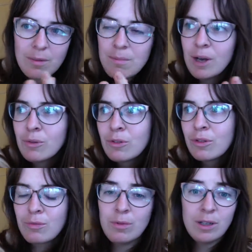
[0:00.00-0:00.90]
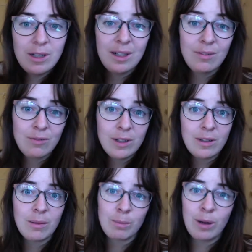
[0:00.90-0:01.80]
amounts of money that fit
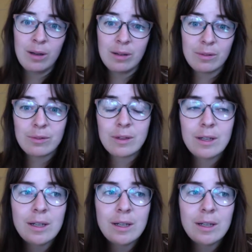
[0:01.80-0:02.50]
that path.